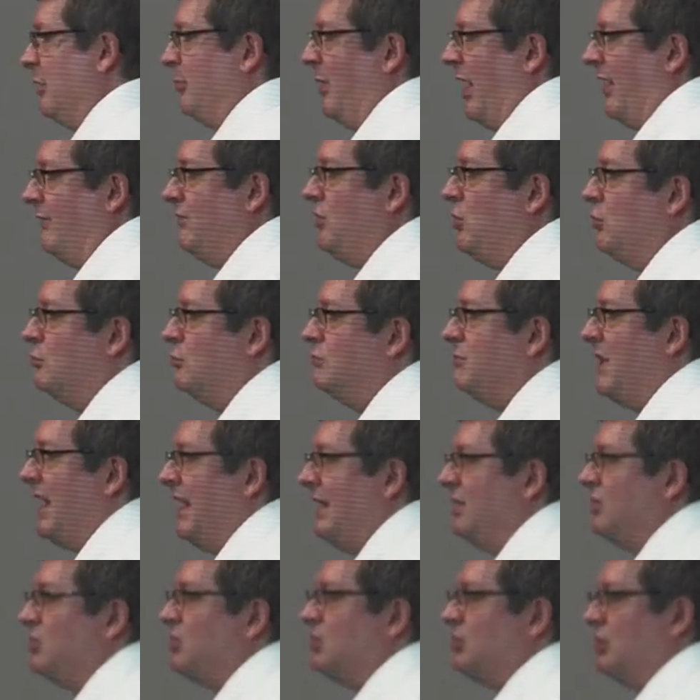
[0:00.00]
them, have you
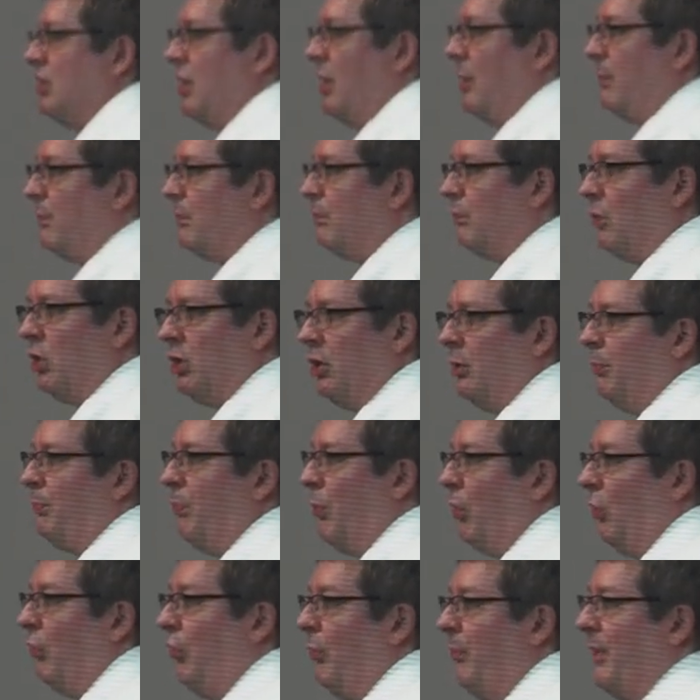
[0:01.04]
made some little
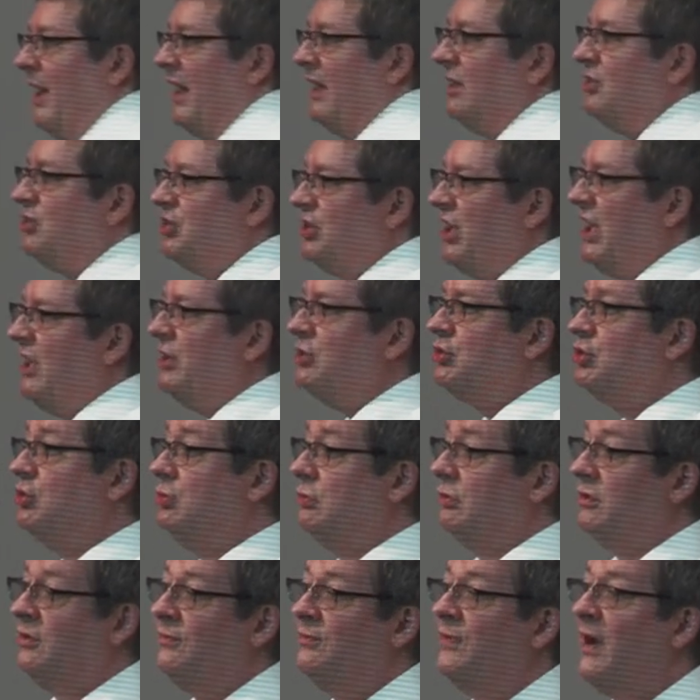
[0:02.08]
programmatic change to
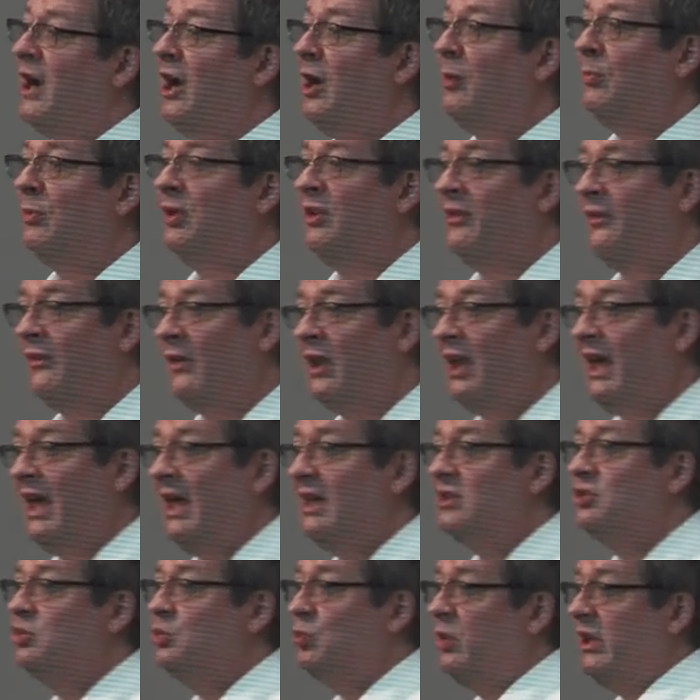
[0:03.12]
your environment in the
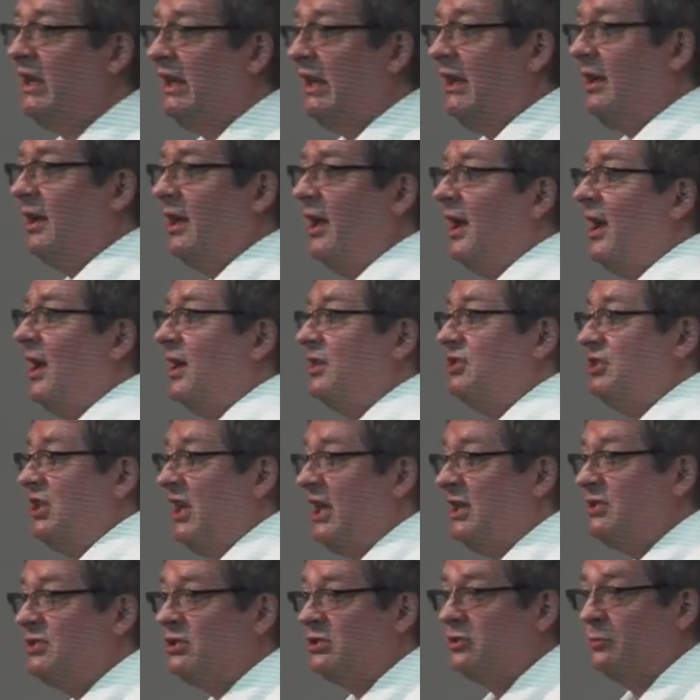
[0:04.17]
last week,
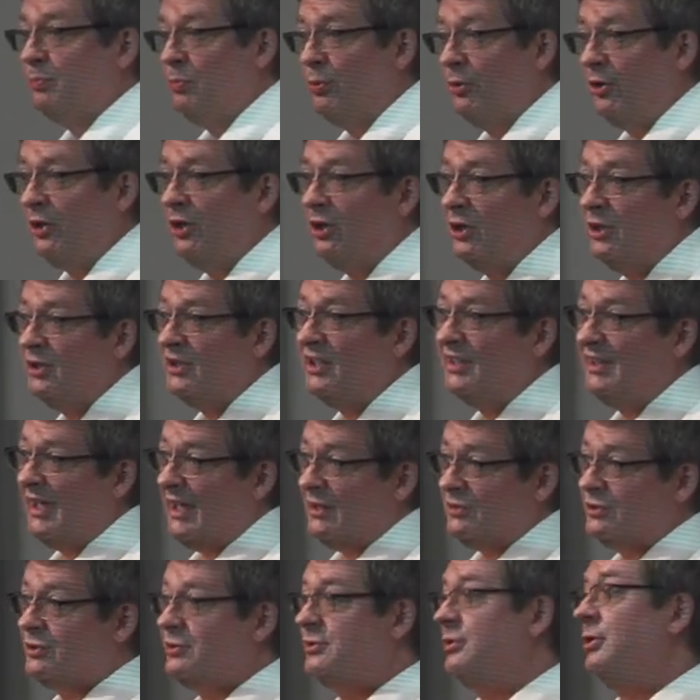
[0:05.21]
chances are pretty good that
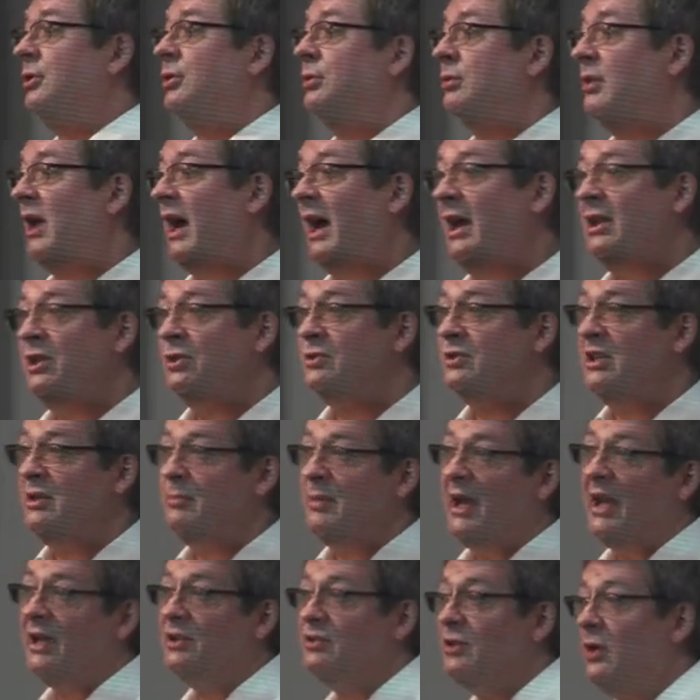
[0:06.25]
that's true. I use
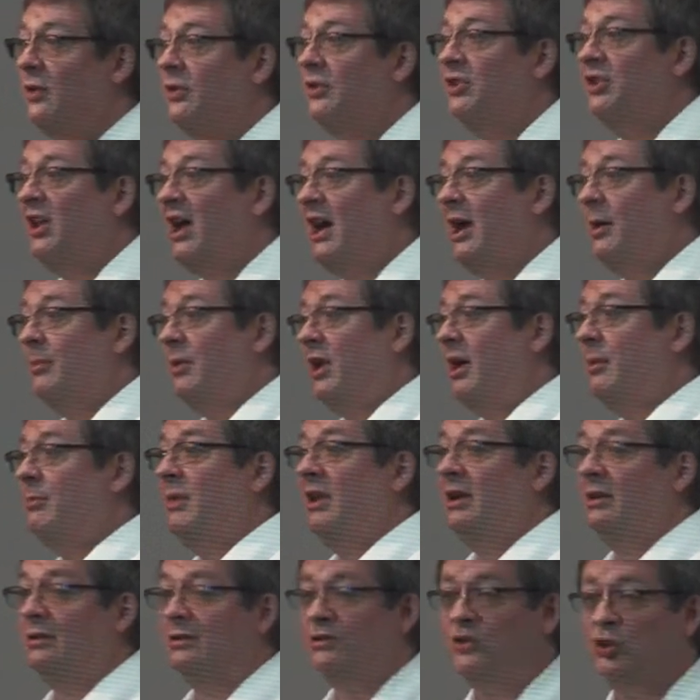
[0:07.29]
Emacs all the time and I
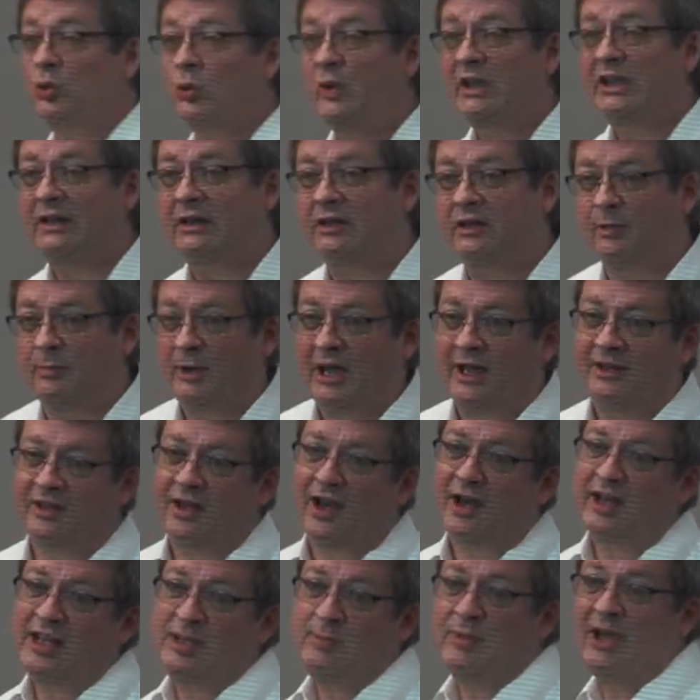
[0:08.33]
made a little tweak to my
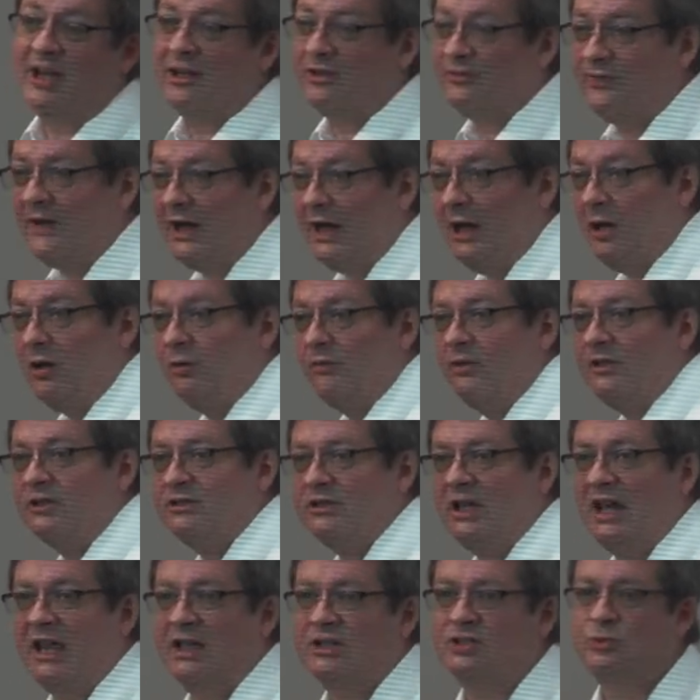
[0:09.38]
.emacs file over this
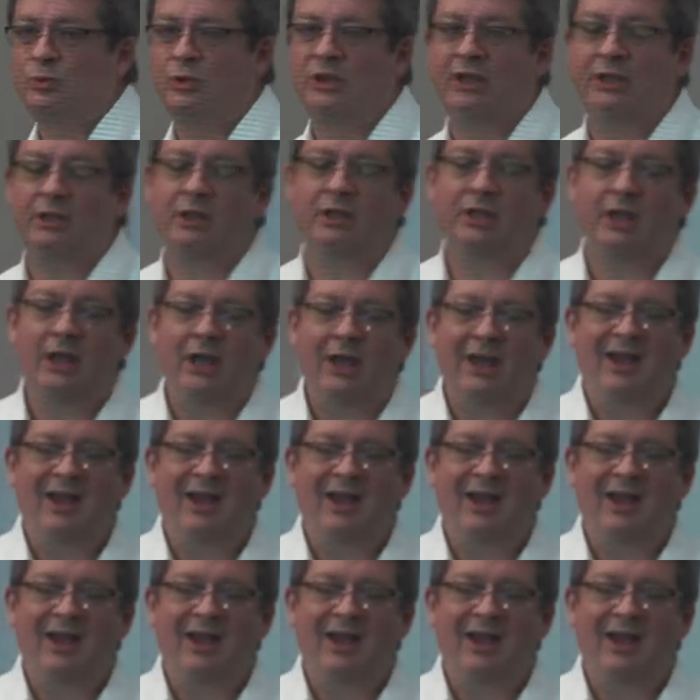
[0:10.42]
last week.